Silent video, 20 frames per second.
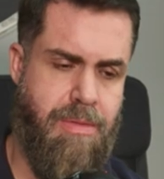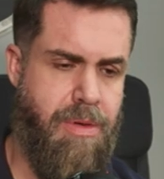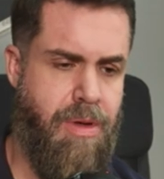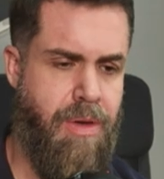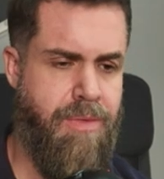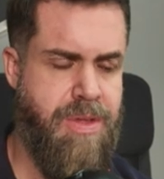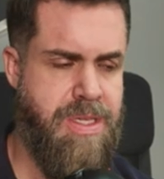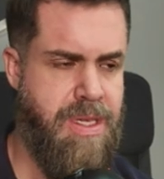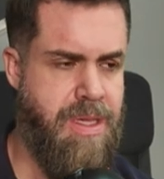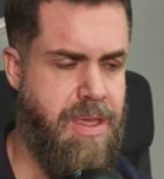
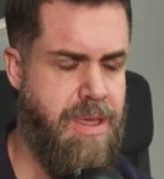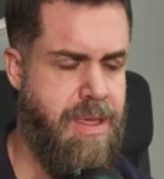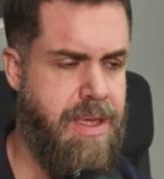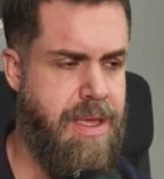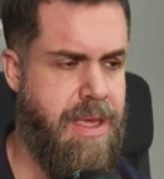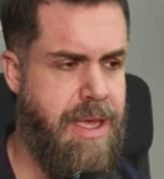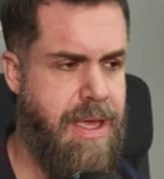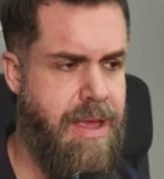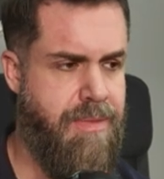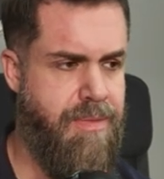obviously
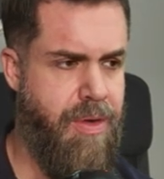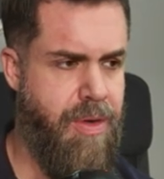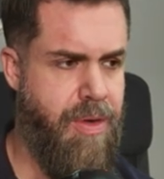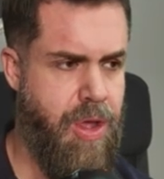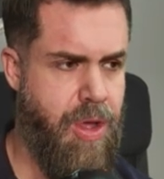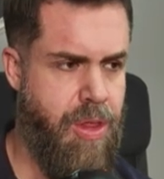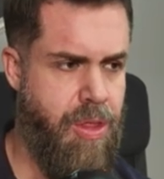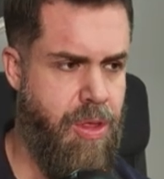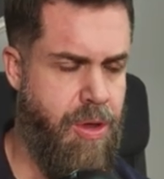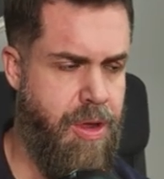
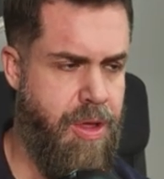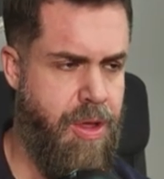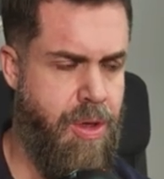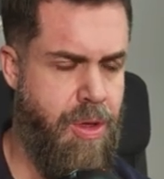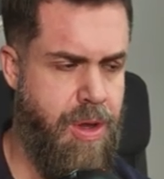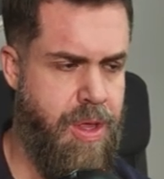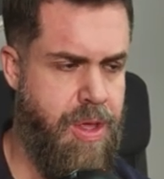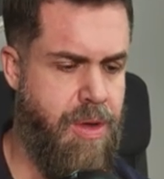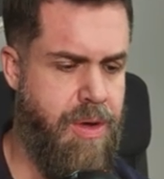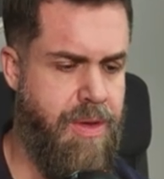very
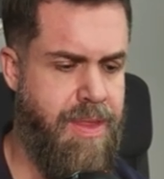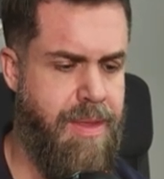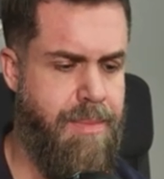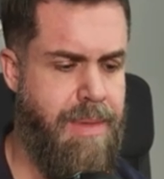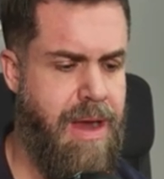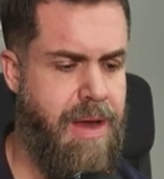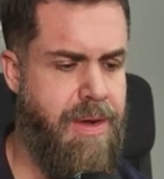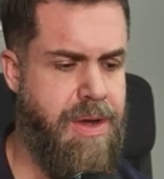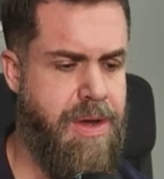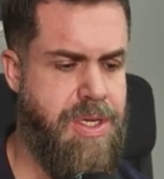early on in the
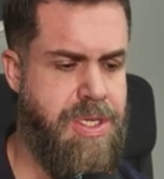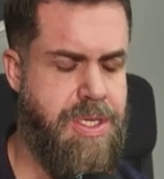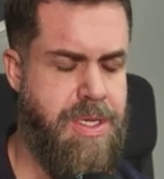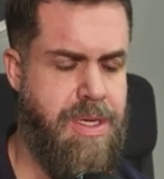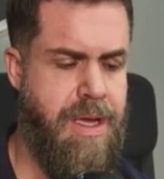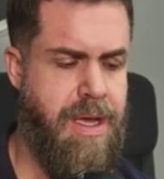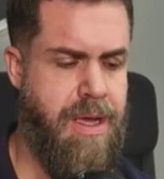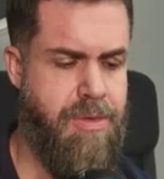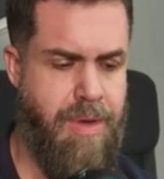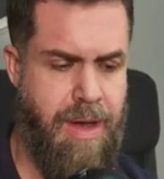marriage,
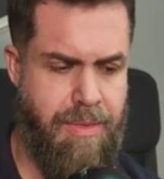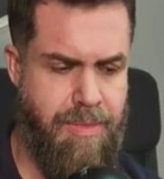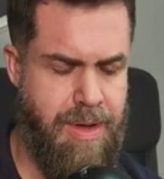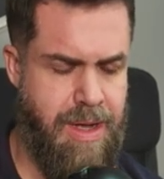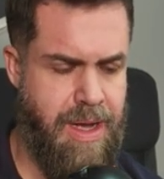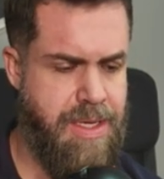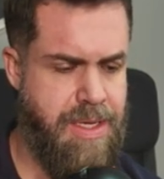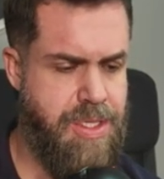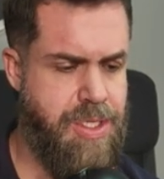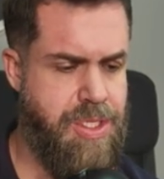great
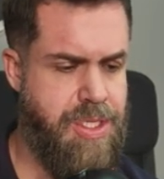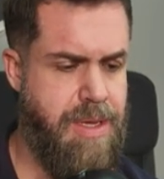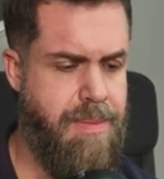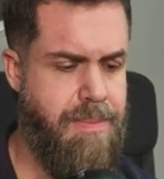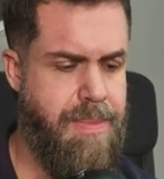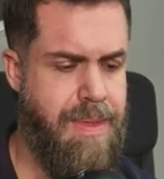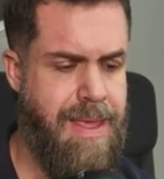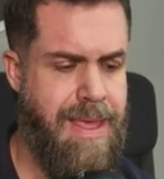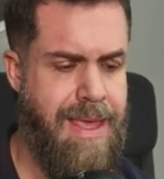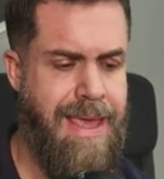
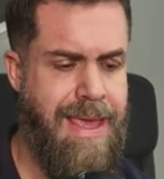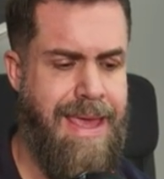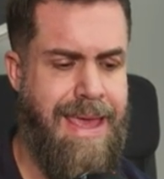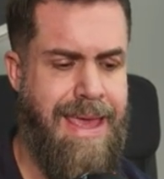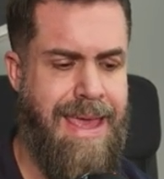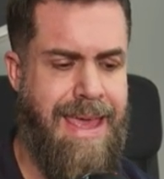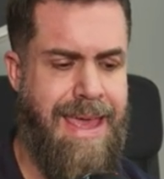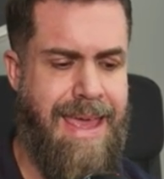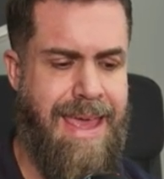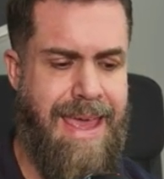relationship.
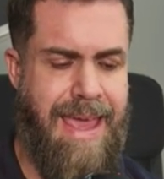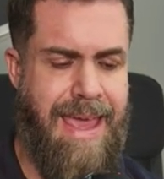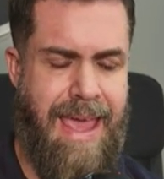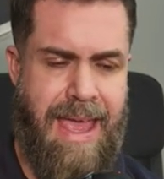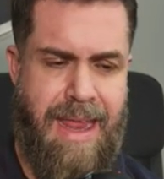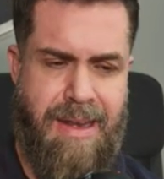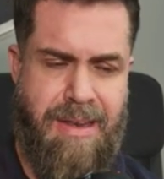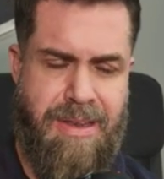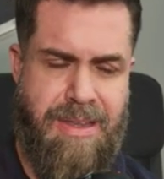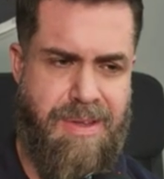
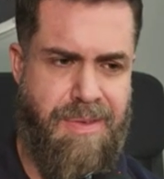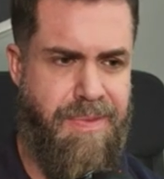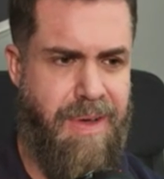And to